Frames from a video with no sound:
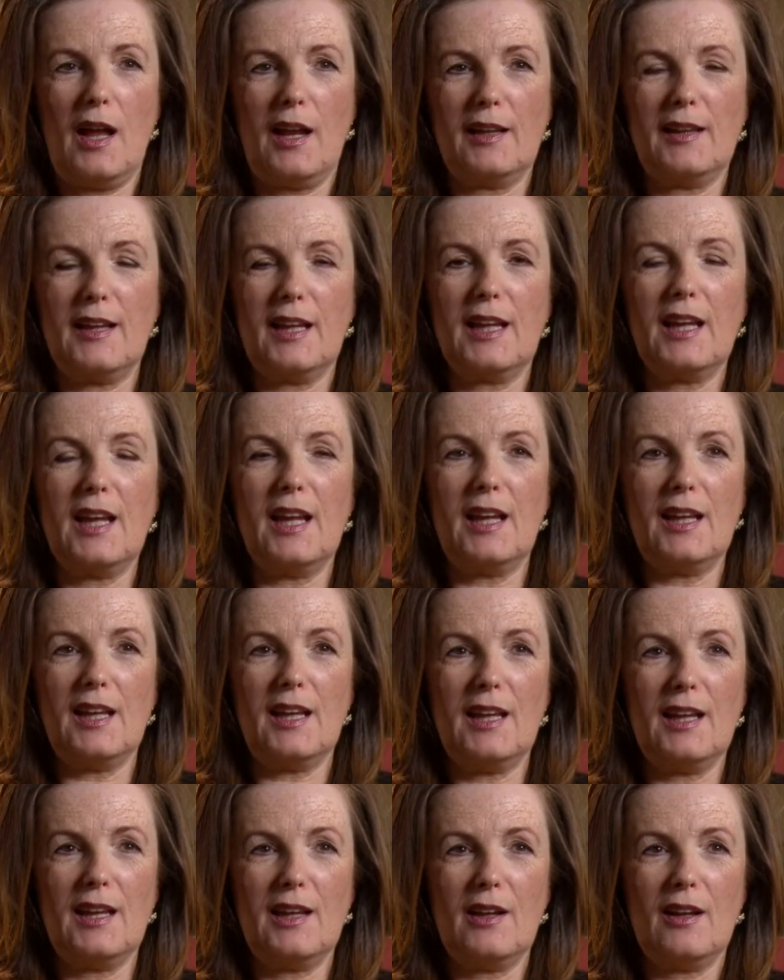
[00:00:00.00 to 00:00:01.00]
and I think Heaney
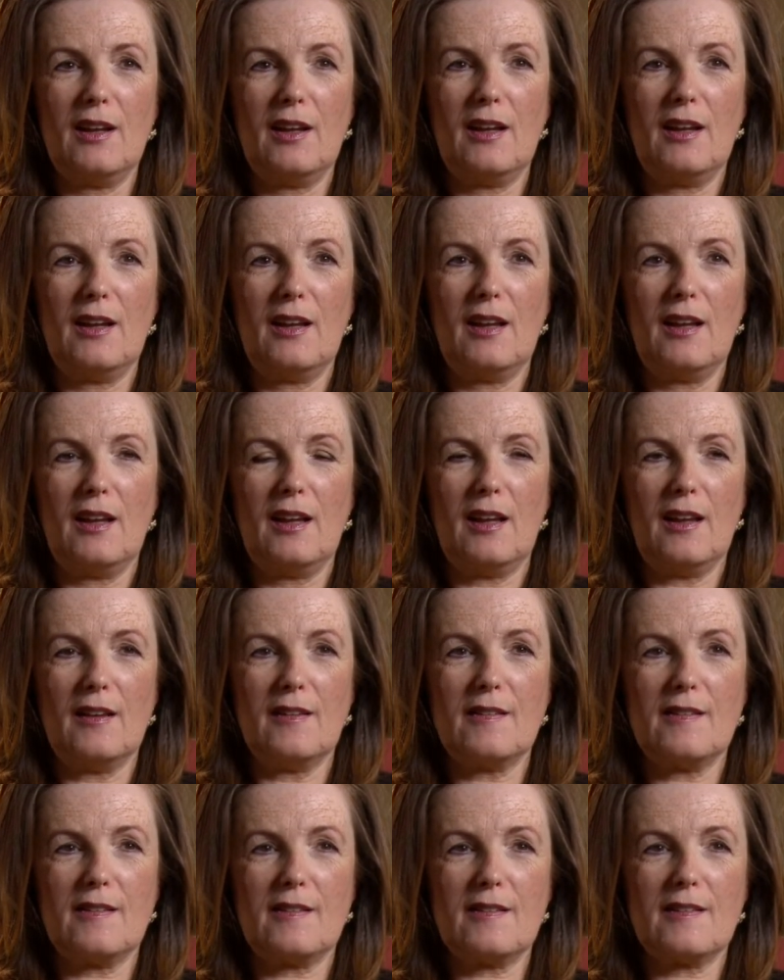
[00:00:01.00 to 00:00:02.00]

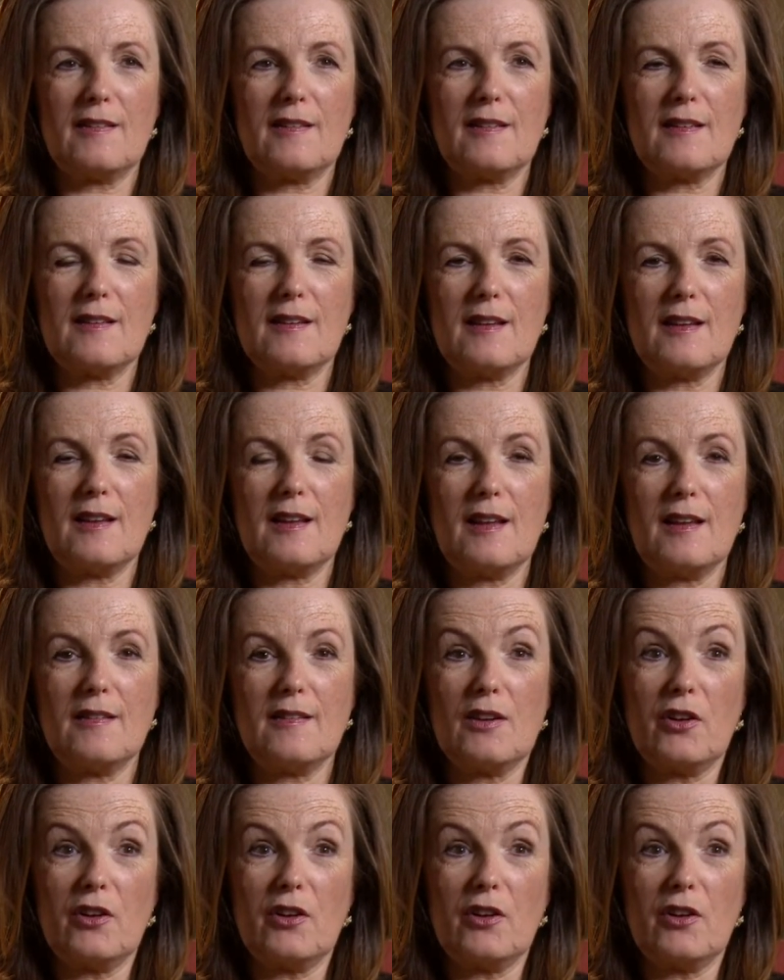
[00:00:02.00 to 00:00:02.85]
is, is